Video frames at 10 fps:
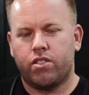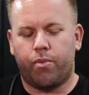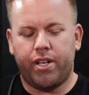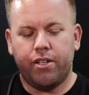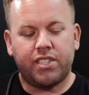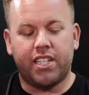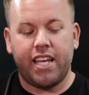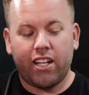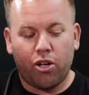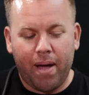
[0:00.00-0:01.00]
So we used the
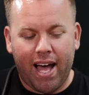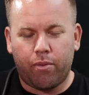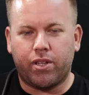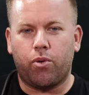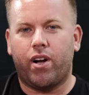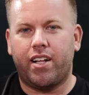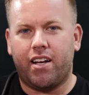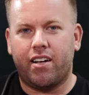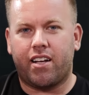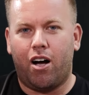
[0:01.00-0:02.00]
yellow pad with the one and
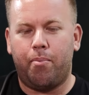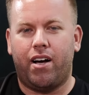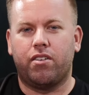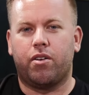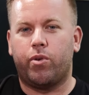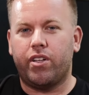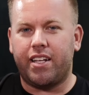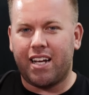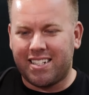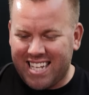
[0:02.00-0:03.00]
done compound to
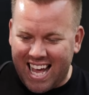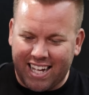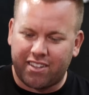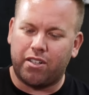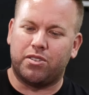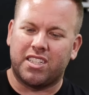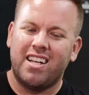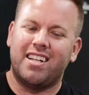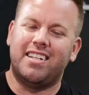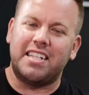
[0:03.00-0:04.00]
really attack those
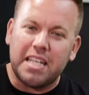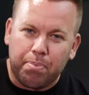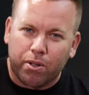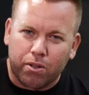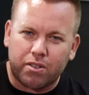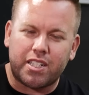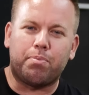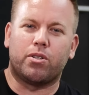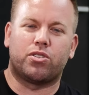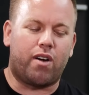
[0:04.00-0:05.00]

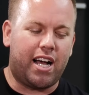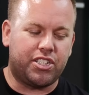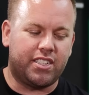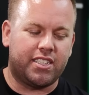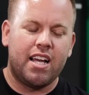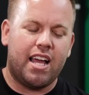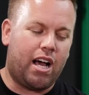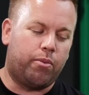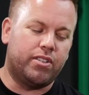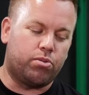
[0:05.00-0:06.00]
deeper scratches.
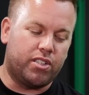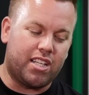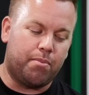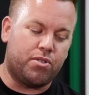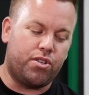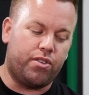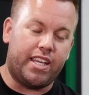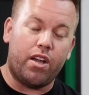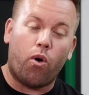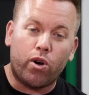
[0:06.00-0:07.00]
Now we switched up to
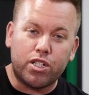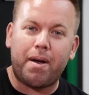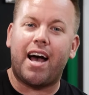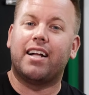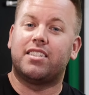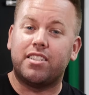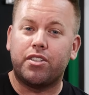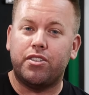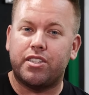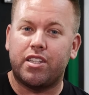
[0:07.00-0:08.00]
the orange pad,
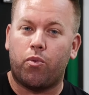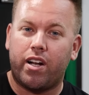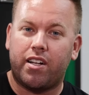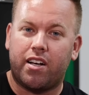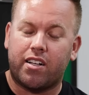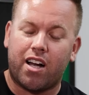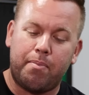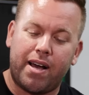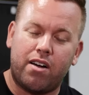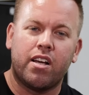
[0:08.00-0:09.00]
still using the one and done
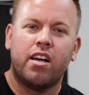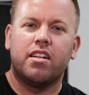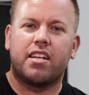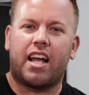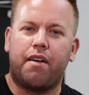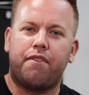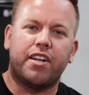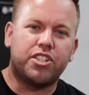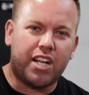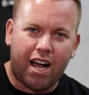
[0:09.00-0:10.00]
compound to kind of
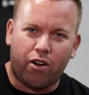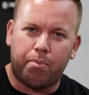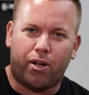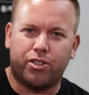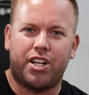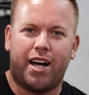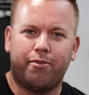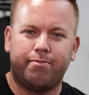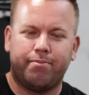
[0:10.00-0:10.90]
finish it out and polish it out.